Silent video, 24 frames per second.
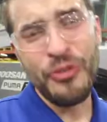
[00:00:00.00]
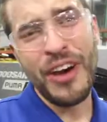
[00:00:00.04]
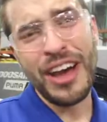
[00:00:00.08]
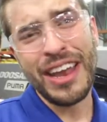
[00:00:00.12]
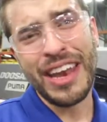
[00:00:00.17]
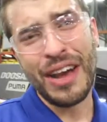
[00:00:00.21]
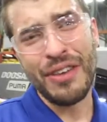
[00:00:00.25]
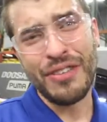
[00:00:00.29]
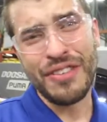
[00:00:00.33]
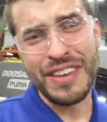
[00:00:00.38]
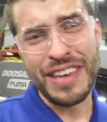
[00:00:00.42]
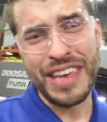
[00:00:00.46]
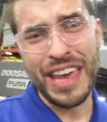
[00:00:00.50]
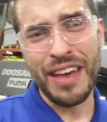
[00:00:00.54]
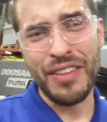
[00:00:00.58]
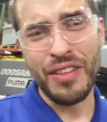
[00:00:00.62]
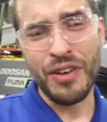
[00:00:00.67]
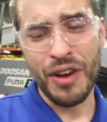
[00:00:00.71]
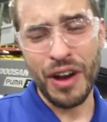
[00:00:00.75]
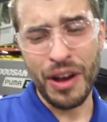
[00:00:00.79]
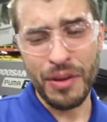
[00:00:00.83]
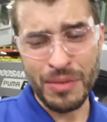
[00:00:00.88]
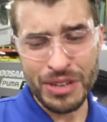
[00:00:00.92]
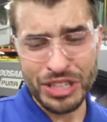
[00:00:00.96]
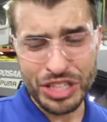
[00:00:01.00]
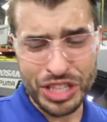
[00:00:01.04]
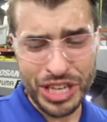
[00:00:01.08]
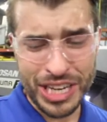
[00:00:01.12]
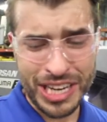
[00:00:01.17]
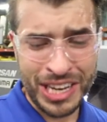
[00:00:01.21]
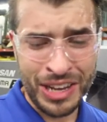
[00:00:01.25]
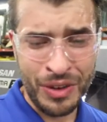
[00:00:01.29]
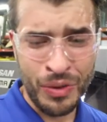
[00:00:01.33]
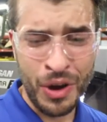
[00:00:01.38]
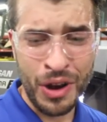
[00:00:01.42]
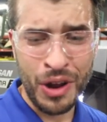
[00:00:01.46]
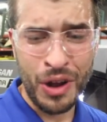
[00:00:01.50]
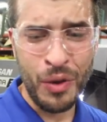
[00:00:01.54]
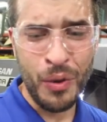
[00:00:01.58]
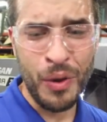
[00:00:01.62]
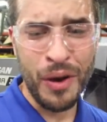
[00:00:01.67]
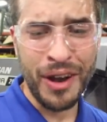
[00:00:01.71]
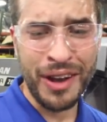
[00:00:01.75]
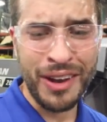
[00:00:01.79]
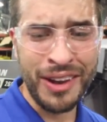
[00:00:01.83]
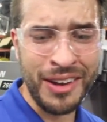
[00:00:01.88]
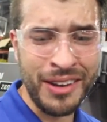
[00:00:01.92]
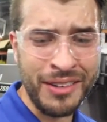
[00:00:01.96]
find out together on Machining
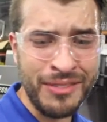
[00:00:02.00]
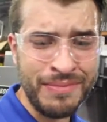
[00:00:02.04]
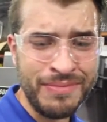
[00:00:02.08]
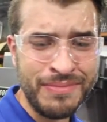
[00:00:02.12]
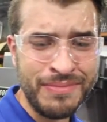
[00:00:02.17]
101.